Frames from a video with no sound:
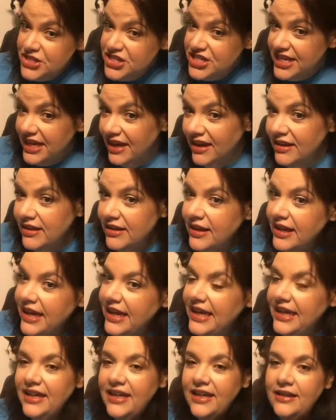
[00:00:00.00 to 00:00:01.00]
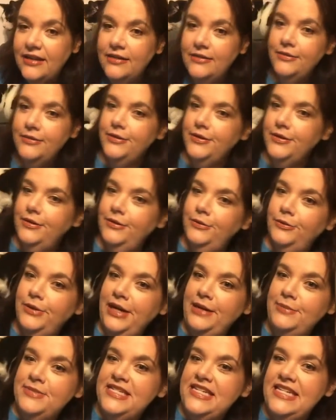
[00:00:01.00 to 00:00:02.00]
Michelle and
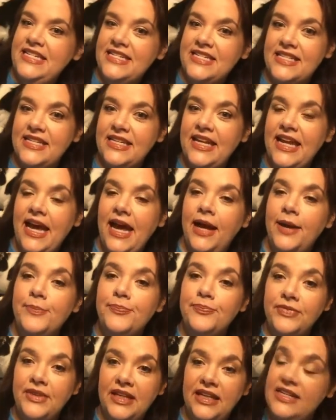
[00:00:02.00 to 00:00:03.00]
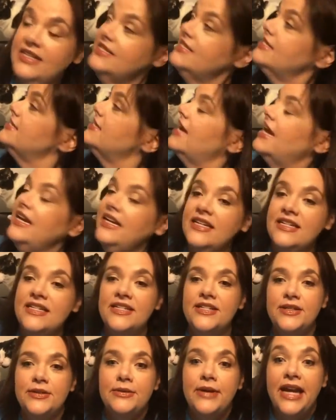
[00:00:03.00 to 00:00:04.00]
Ramsey's the cat. He's decided
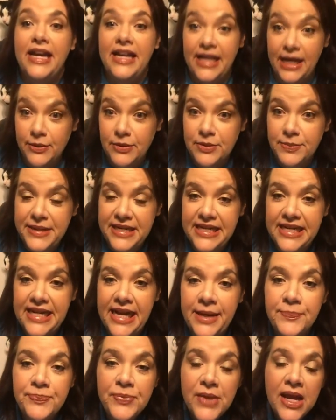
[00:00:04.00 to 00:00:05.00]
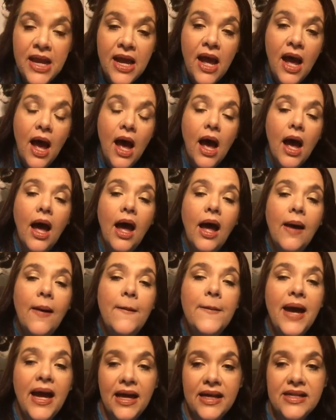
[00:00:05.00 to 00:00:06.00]
to hang out with me today.
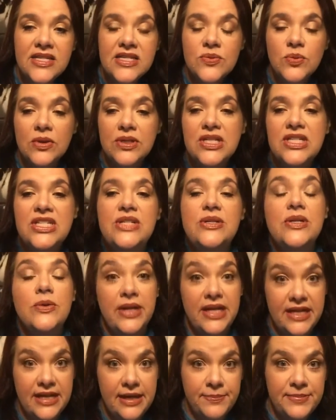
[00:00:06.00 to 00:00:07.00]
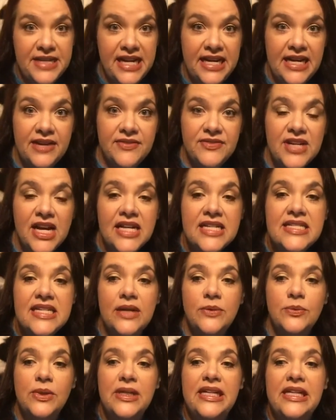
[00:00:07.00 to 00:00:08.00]
Um, I just wanted to do a quick update. I've not
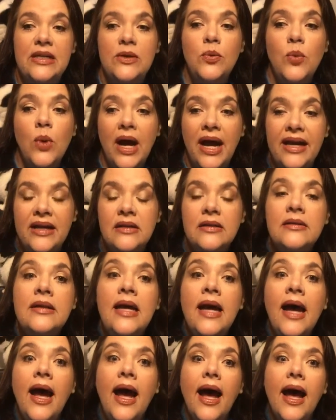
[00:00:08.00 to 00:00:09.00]
done one in a while.